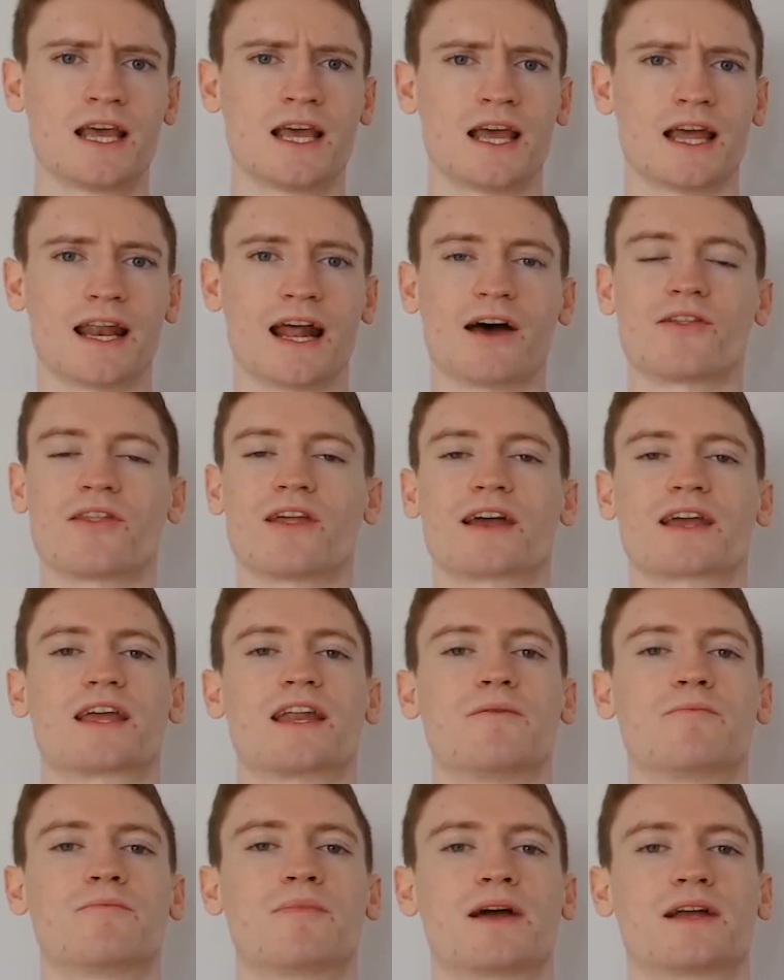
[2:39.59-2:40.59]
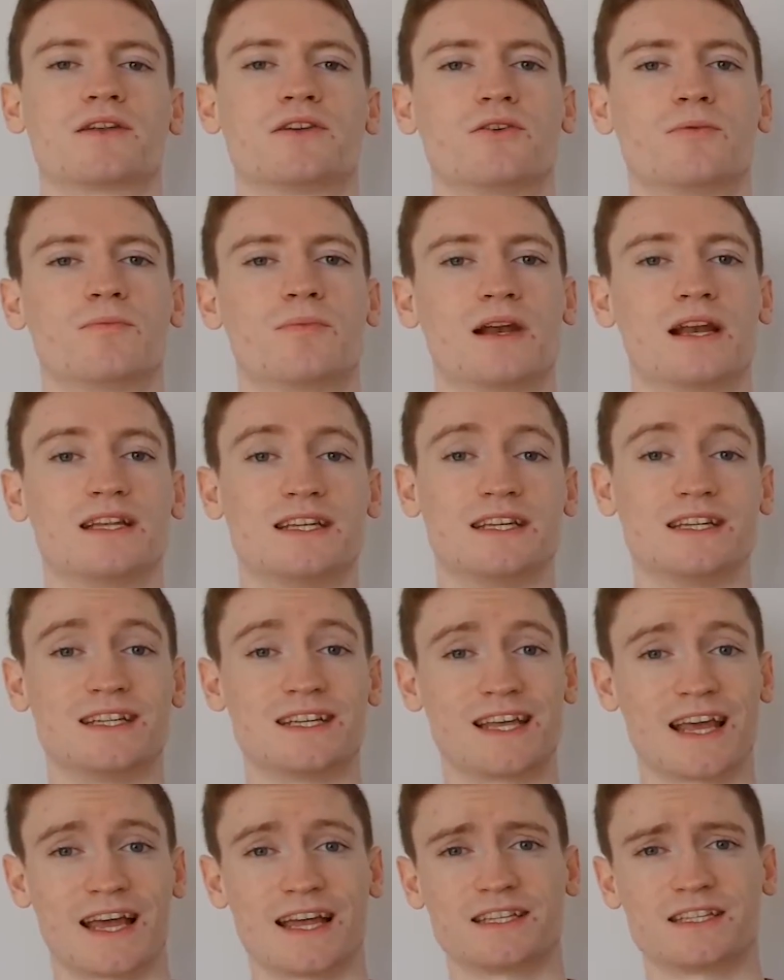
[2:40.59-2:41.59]
and how that can impact your ability to
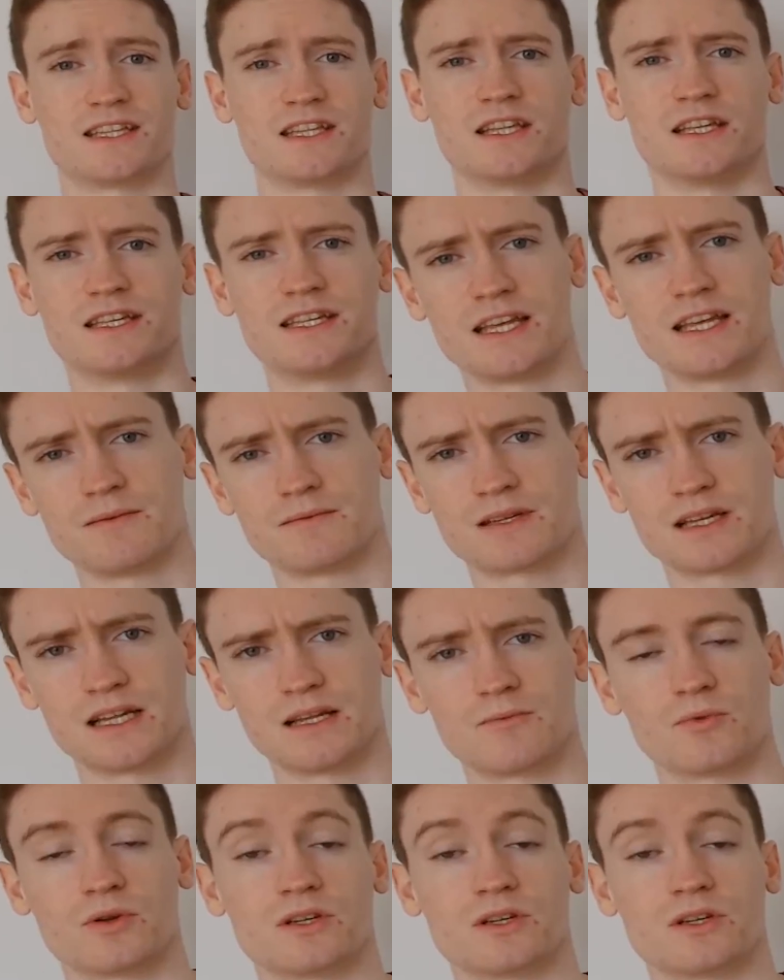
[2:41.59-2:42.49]
get into the deep sleep,